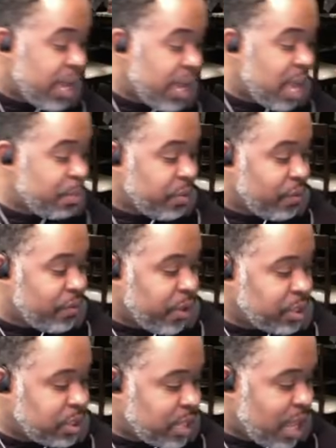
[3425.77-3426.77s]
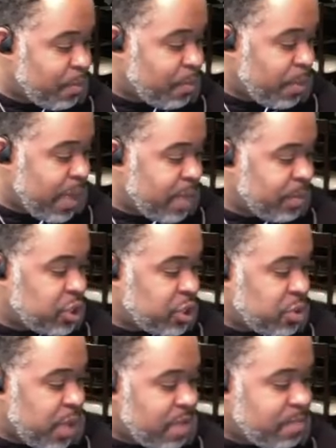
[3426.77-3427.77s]
April the 1st. She's an April baby
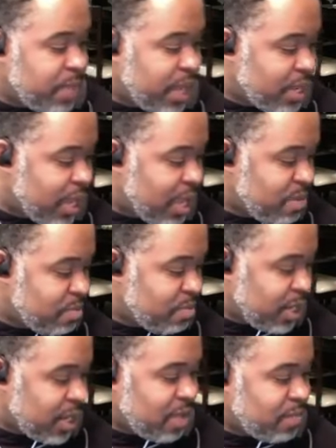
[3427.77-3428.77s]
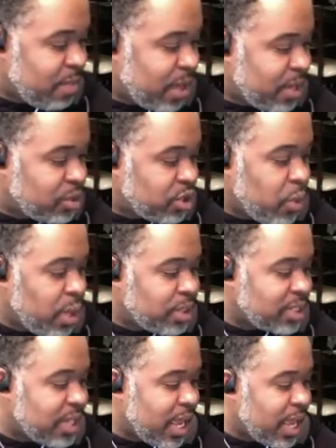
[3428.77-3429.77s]
too. Amen. Amen. Amen. So we are
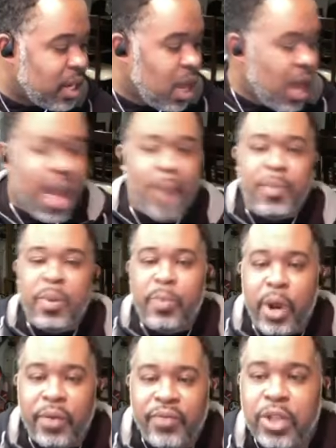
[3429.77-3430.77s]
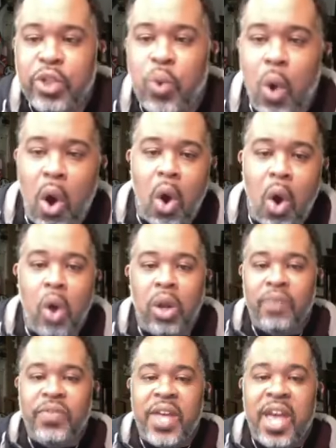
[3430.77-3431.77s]
saying happy birthday to all
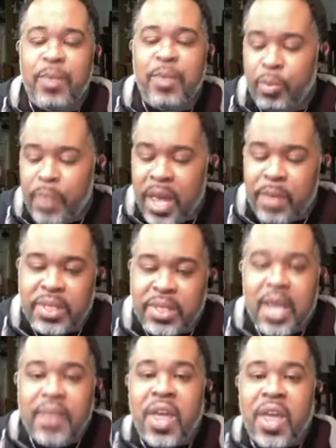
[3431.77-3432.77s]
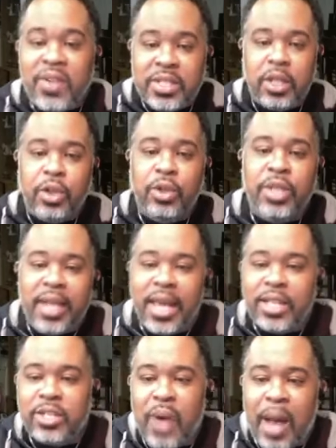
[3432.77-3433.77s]
of the April babies. There is a little
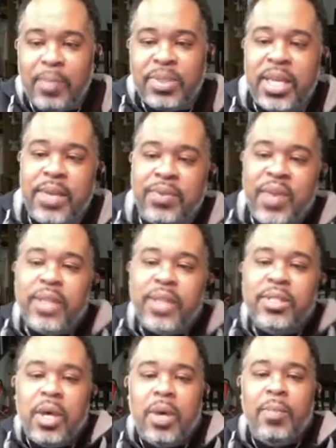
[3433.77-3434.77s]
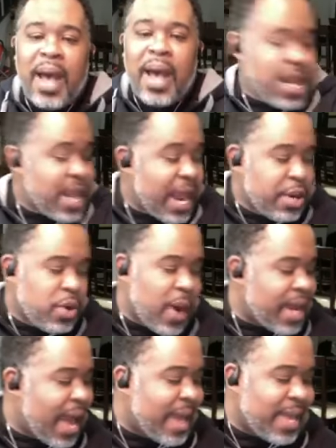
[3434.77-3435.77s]
delay, so I'm seeing things behind. And I know
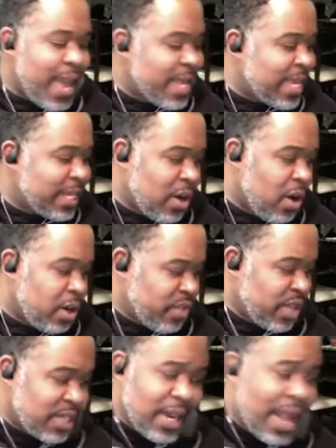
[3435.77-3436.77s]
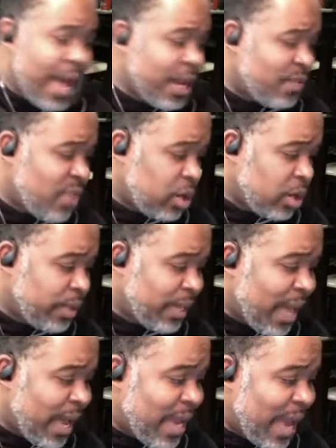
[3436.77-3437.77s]
I, I can't get to all of you. There's a lot of y'all on the
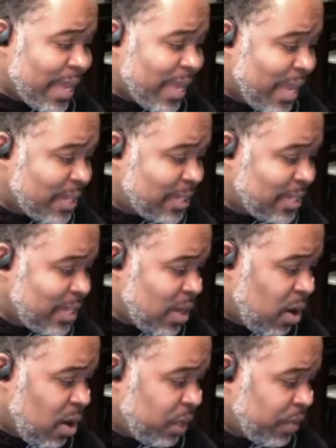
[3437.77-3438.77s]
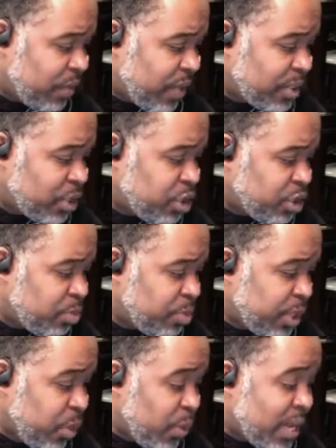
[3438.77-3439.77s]
line. I can't see all of the things that you're
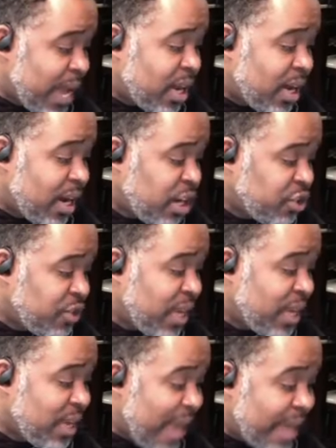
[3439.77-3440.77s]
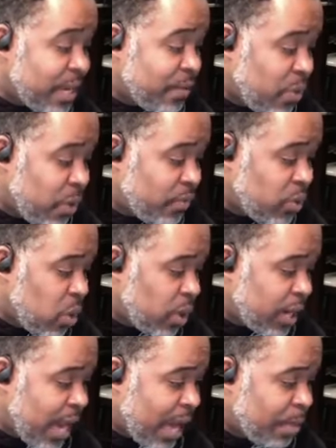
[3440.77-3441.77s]
putting. No, we got 194 of you
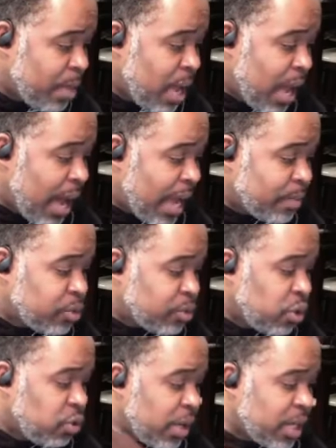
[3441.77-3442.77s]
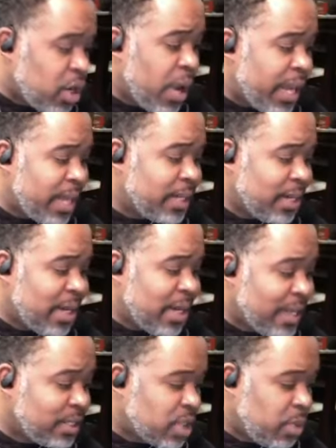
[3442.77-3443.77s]
on, and I'm I am so great. Go ahead and hit the
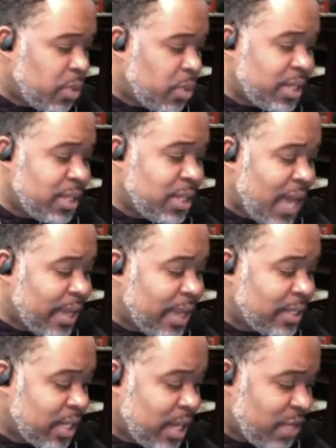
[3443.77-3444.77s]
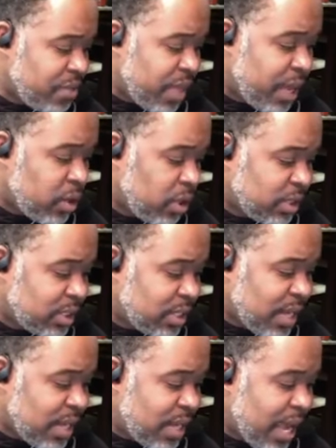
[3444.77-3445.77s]
likes. Come on and hit the likes and everything on
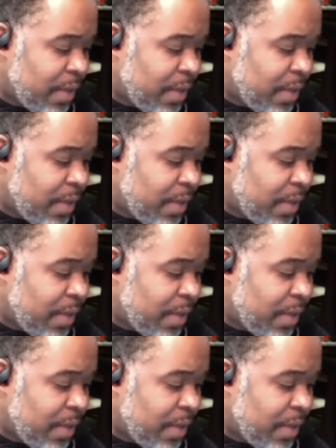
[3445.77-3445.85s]
tonight.